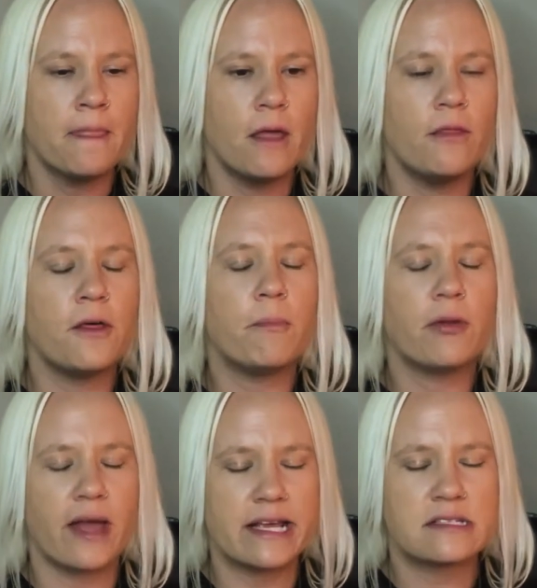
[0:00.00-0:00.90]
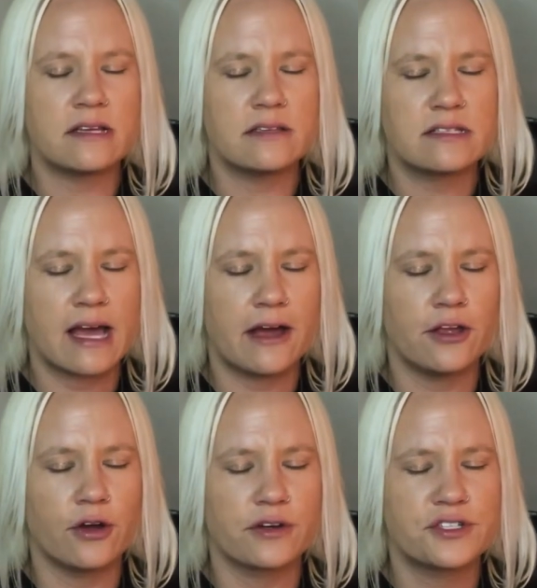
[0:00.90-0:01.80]
the places that
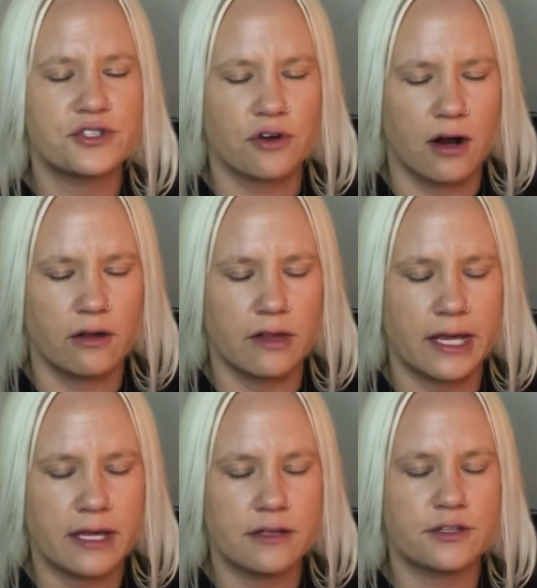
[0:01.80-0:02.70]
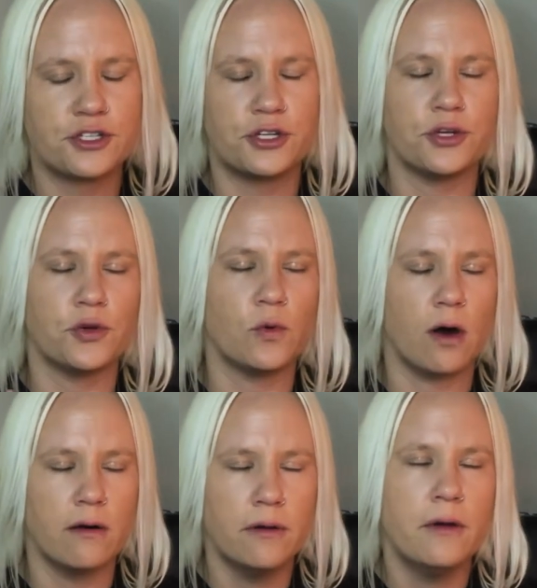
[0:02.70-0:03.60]
you're struggling
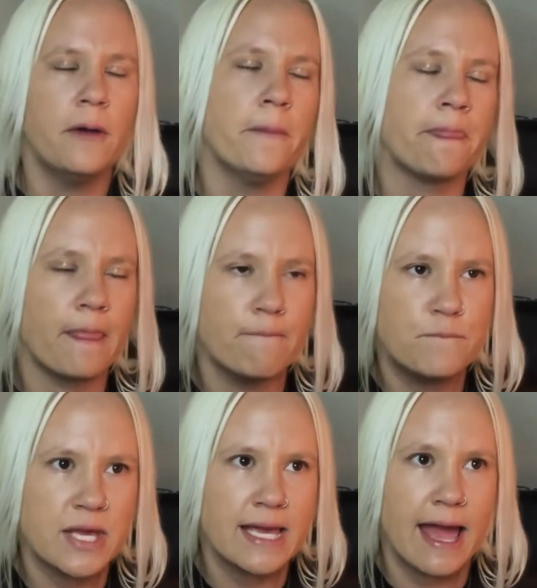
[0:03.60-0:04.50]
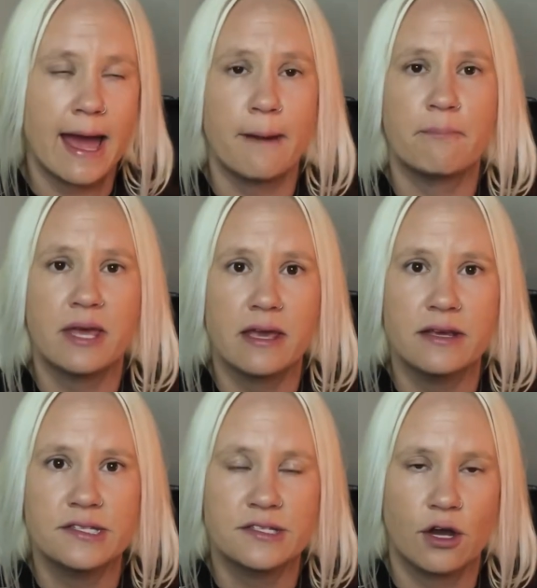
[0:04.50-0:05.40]
to be at
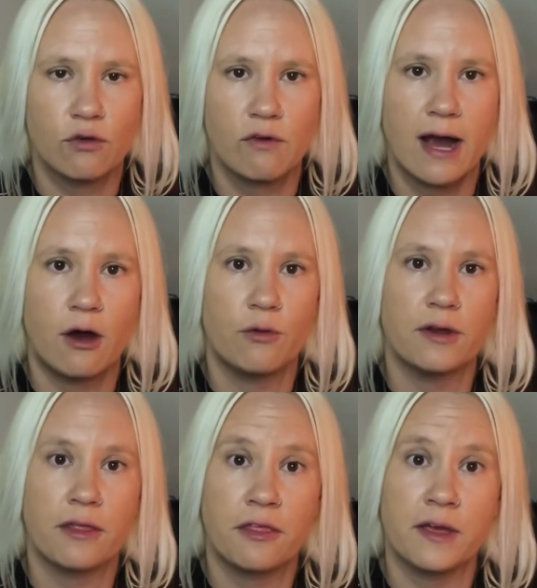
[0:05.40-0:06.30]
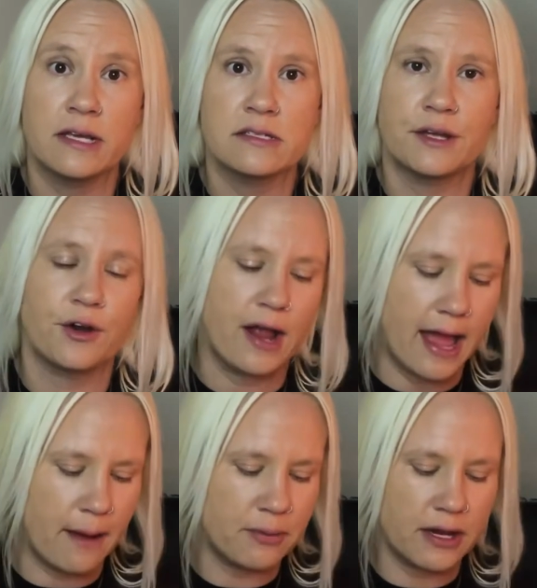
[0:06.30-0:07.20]
peace around things that are
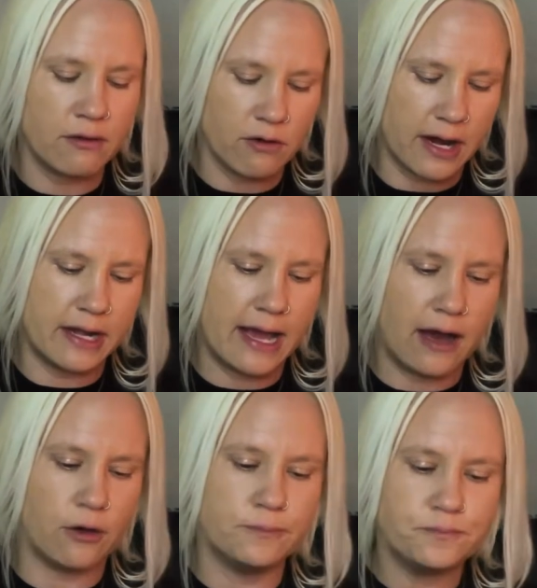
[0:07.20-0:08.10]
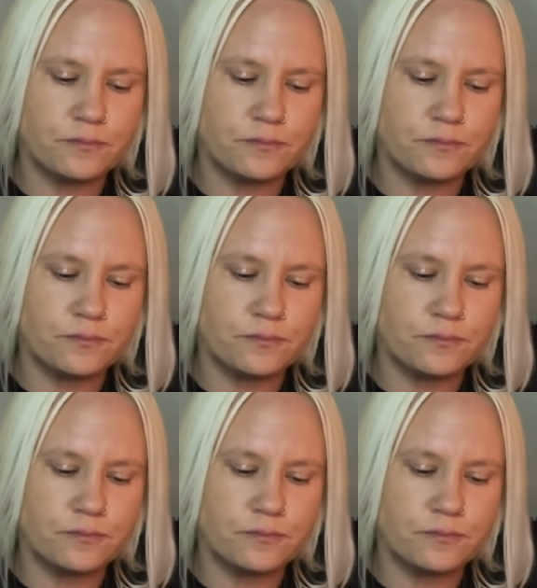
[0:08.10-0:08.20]
happening right now,